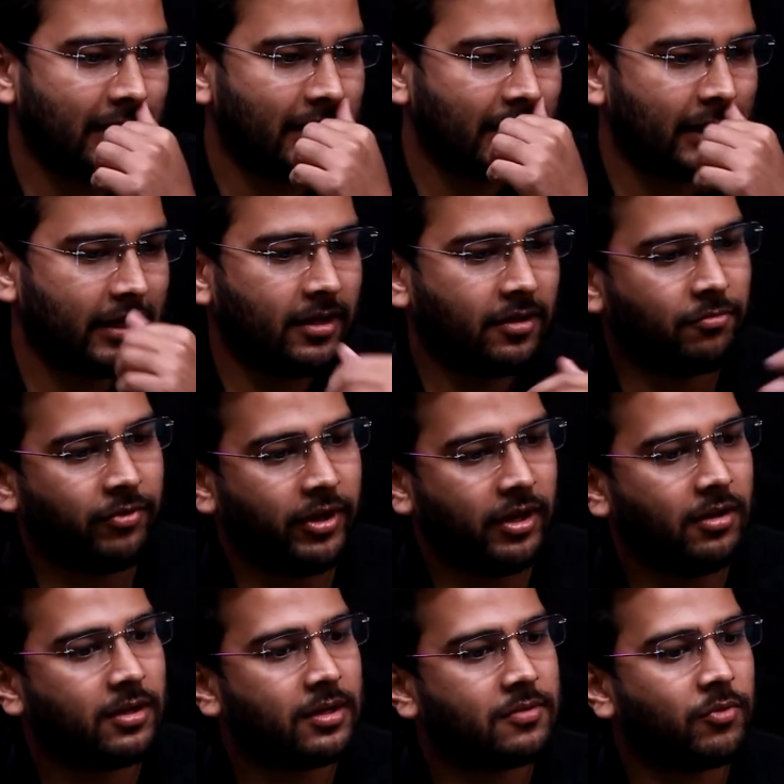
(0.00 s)
uh, like when
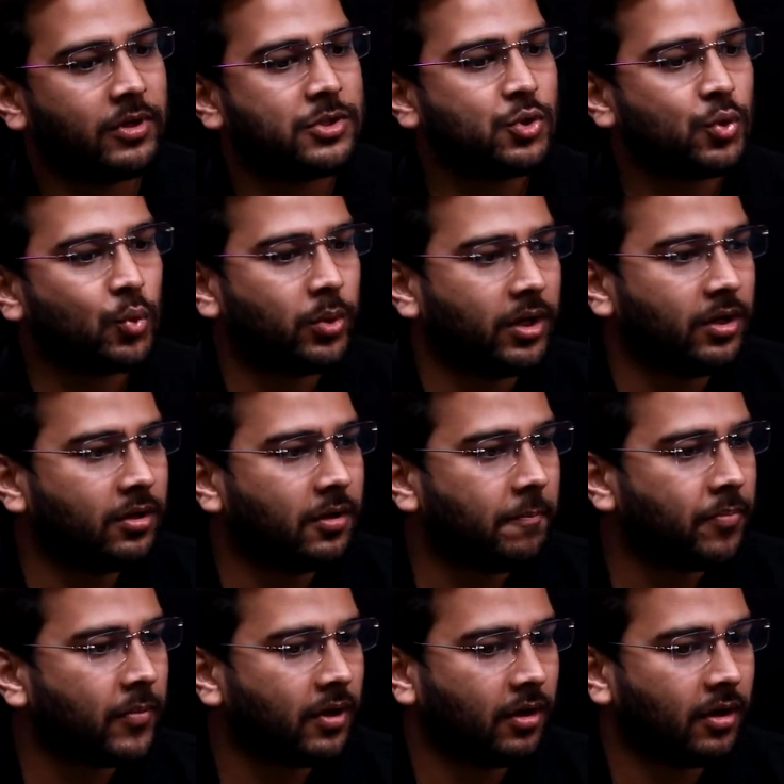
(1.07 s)
uh, one student
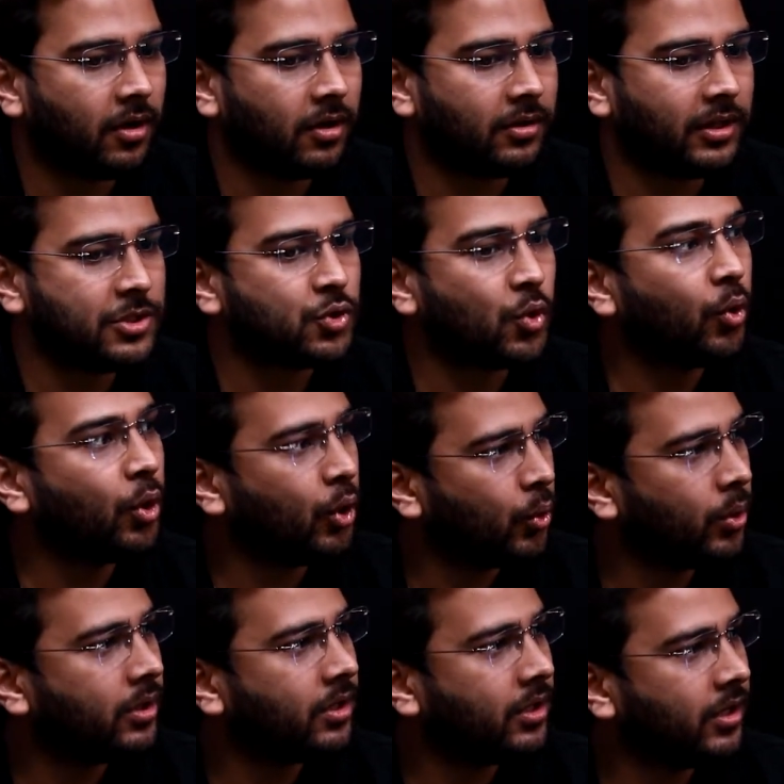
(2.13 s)
they scored low
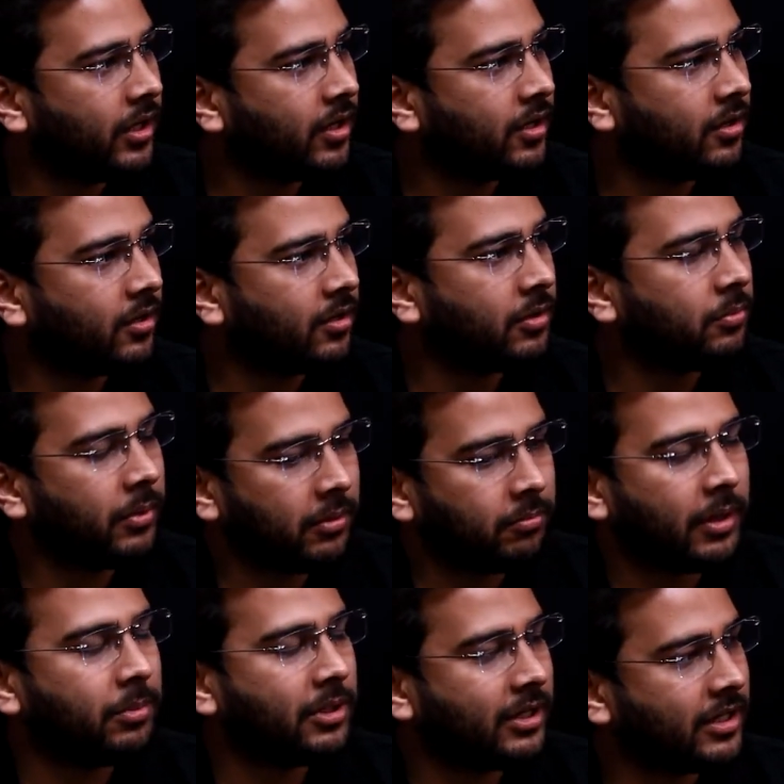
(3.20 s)
in the
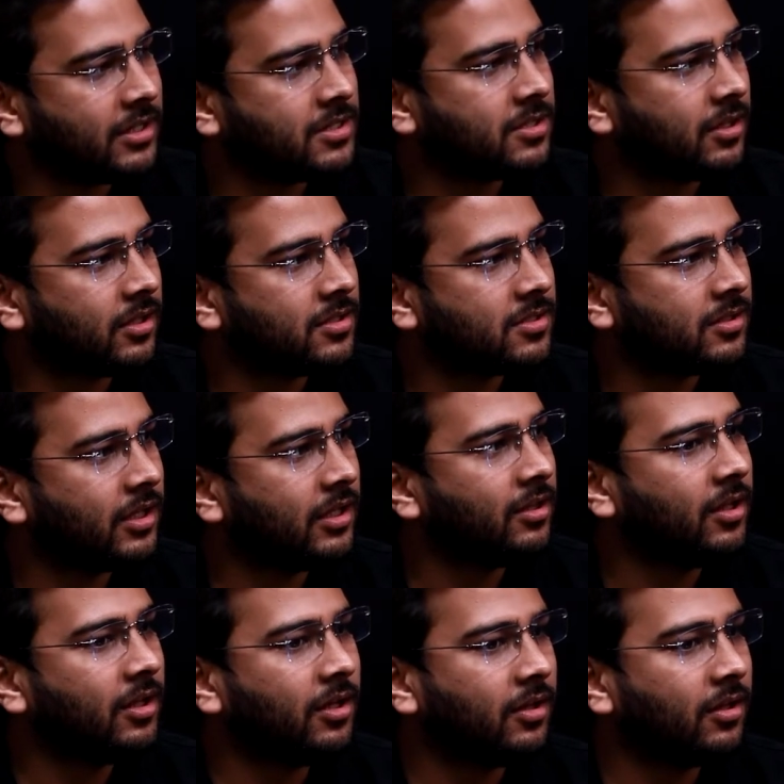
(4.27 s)
maybe the test series then
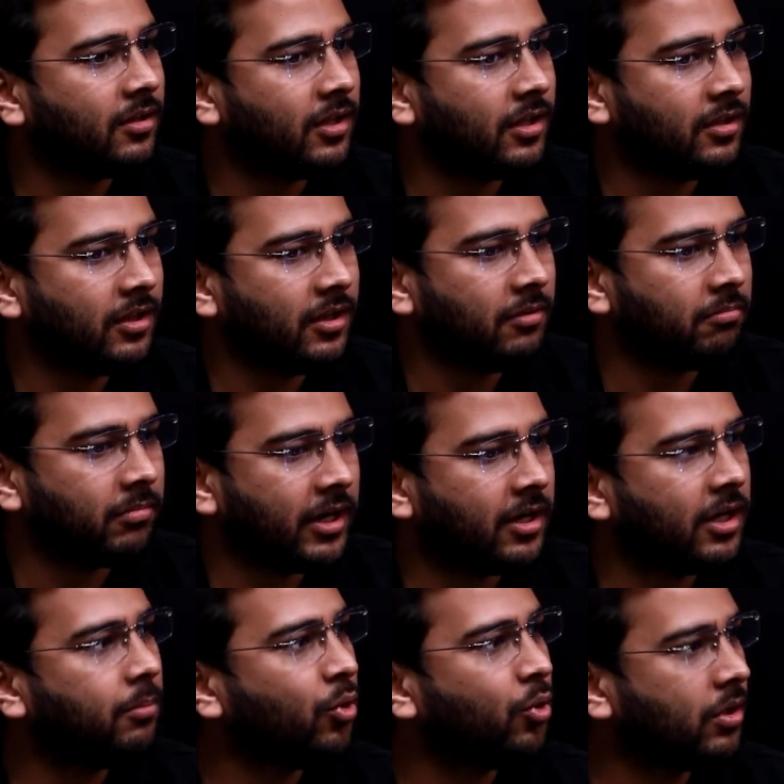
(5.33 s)
they then they get
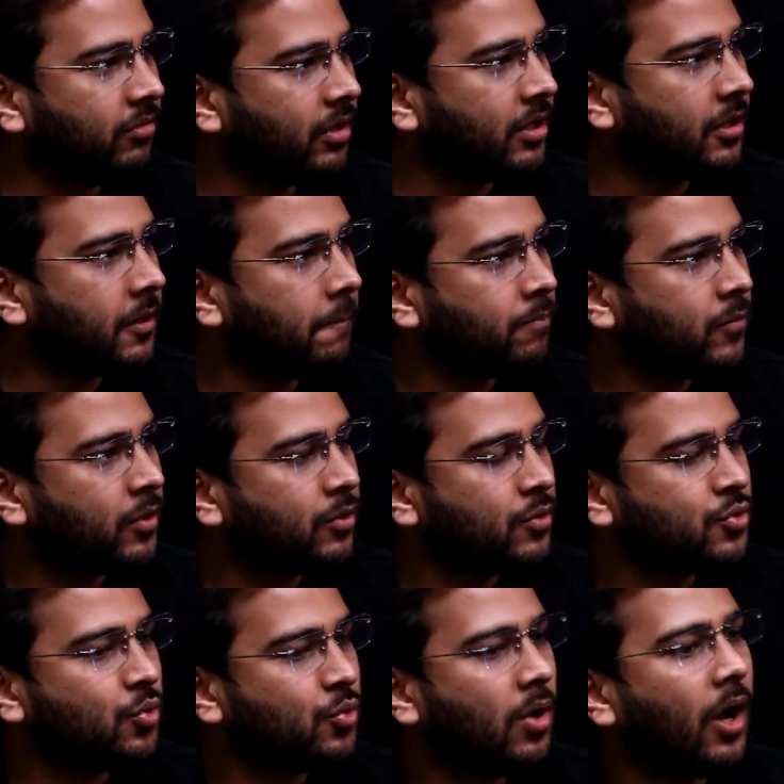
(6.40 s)
demotivated
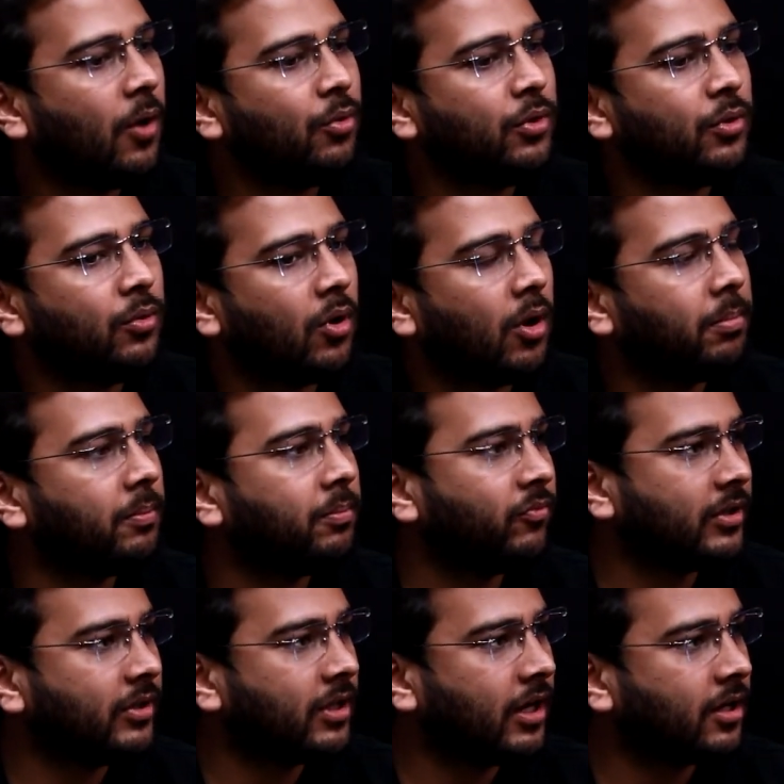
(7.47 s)
so how do you cope up
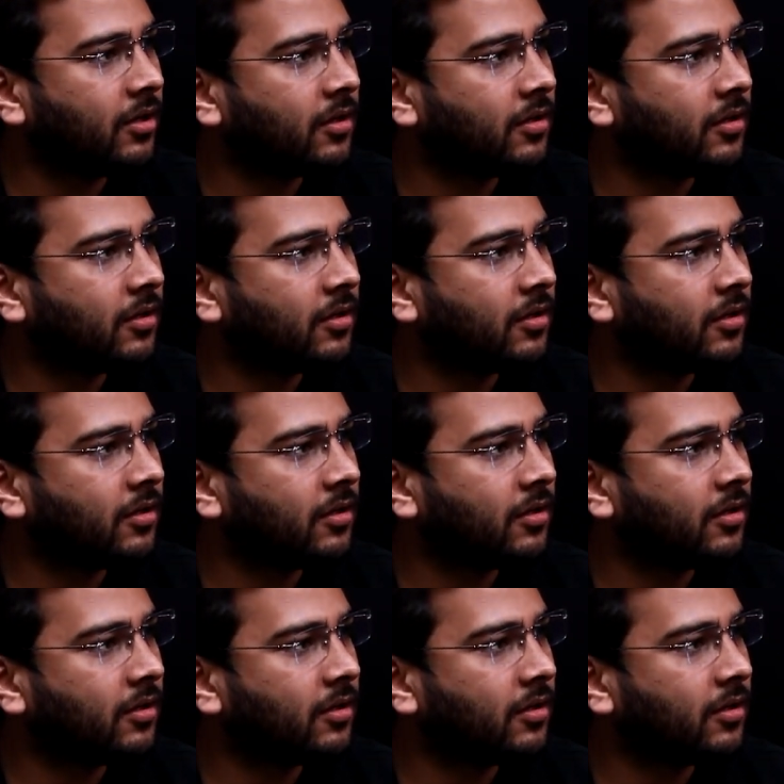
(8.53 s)
with that